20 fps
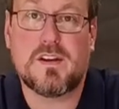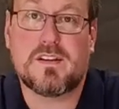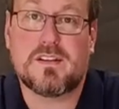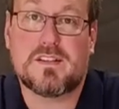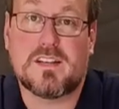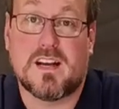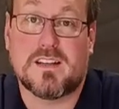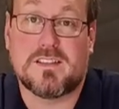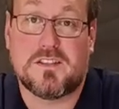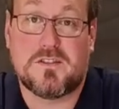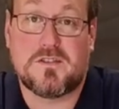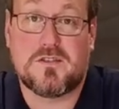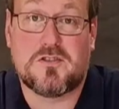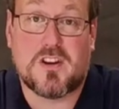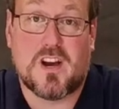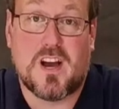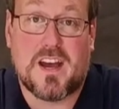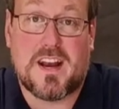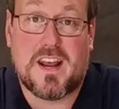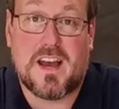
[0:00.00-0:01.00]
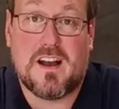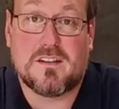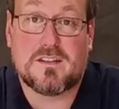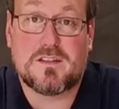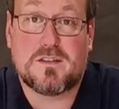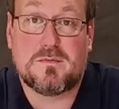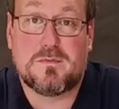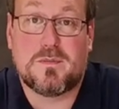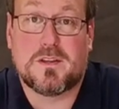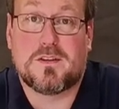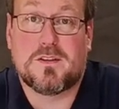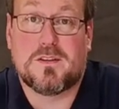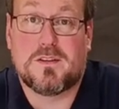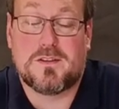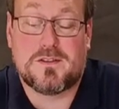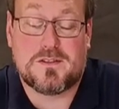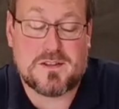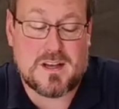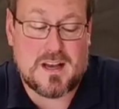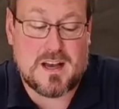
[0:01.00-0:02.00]
excited to try it out,
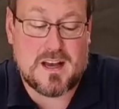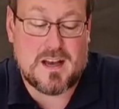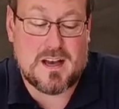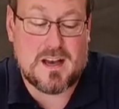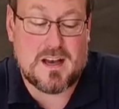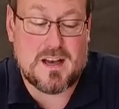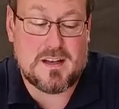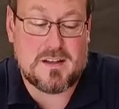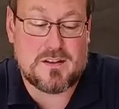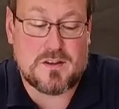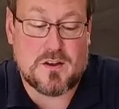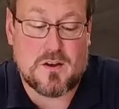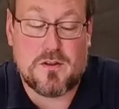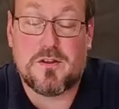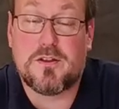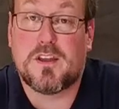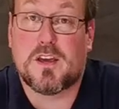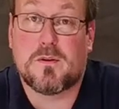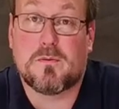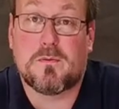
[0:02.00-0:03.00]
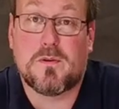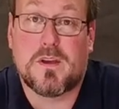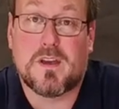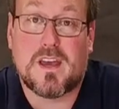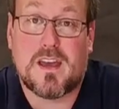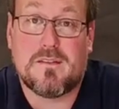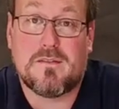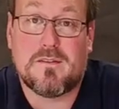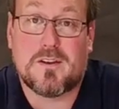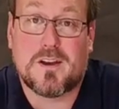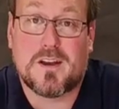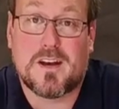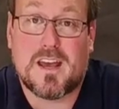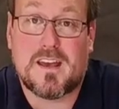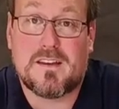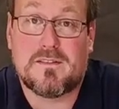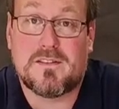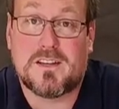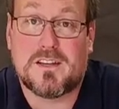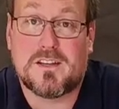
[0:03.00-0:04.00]
because I don't think we're ever going to
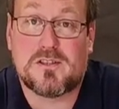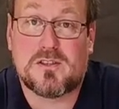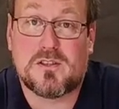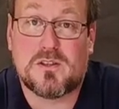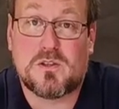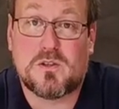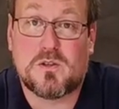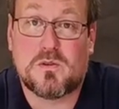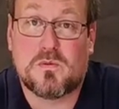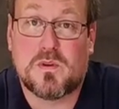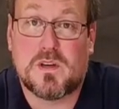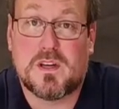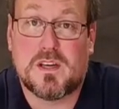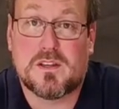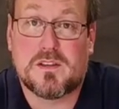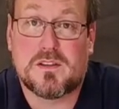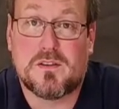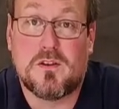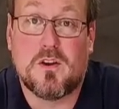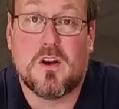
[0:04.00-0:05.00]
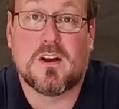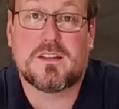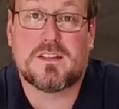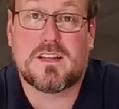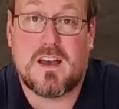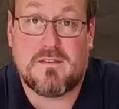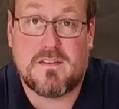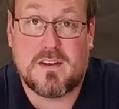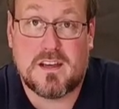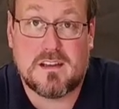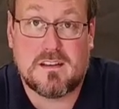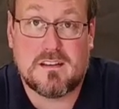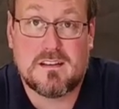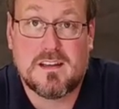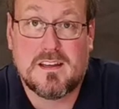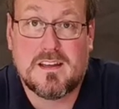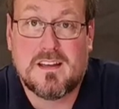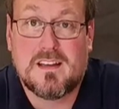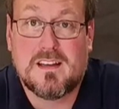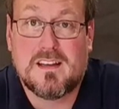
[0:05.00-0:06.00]
have an issue with not having
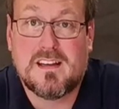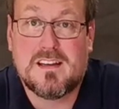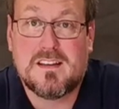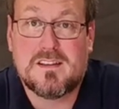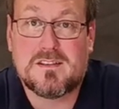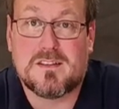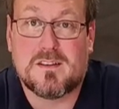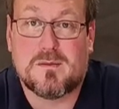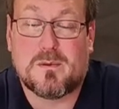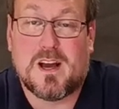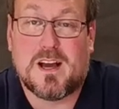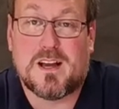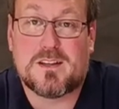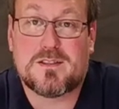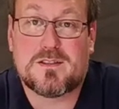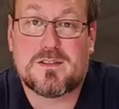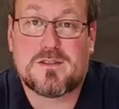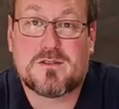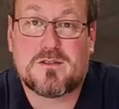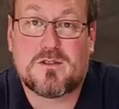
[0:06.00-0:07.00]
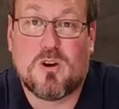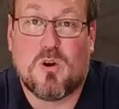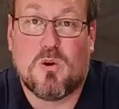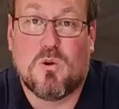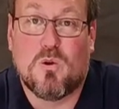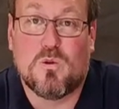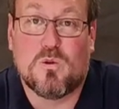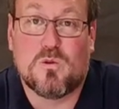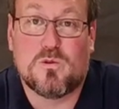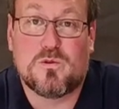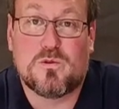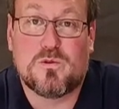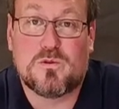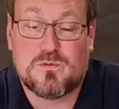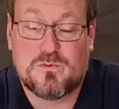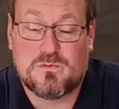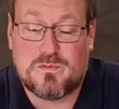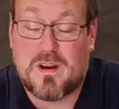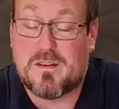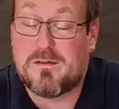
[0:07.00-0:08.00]
some nice cold
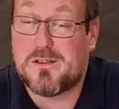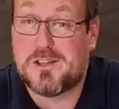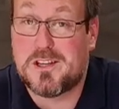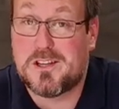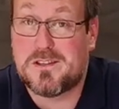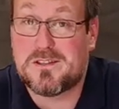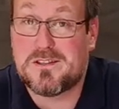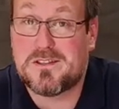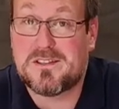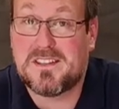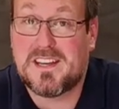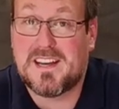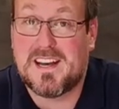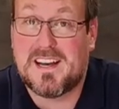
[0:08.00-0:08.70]
beverages,